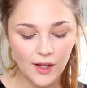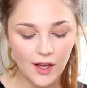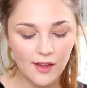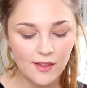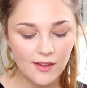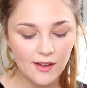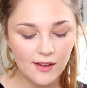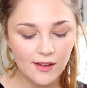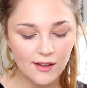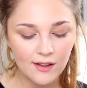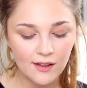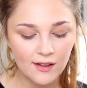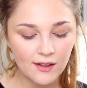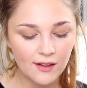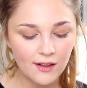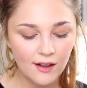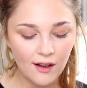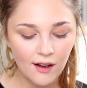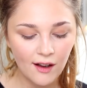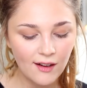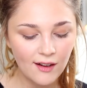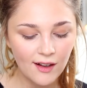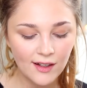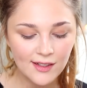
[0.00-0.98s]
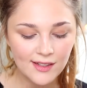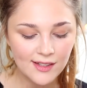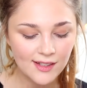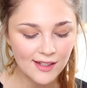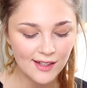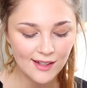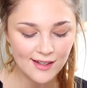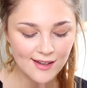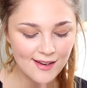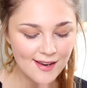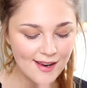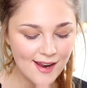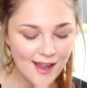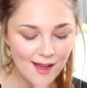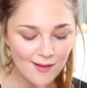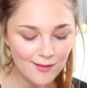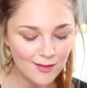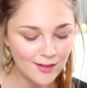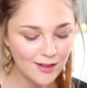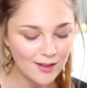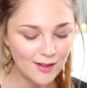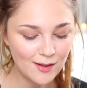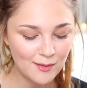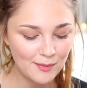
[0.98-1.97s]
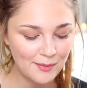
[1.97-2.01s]
I think a highlighter can
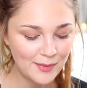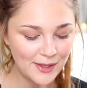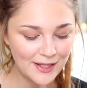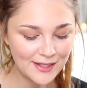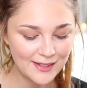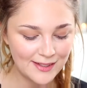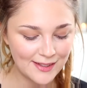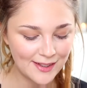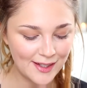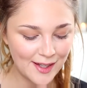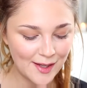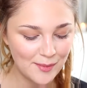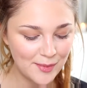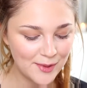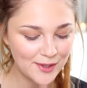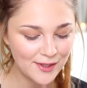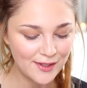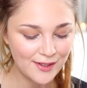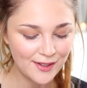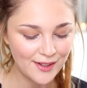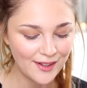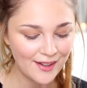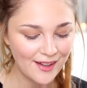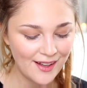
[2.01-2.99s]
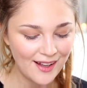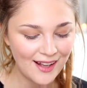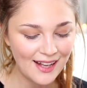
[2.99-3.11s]
never be skipped.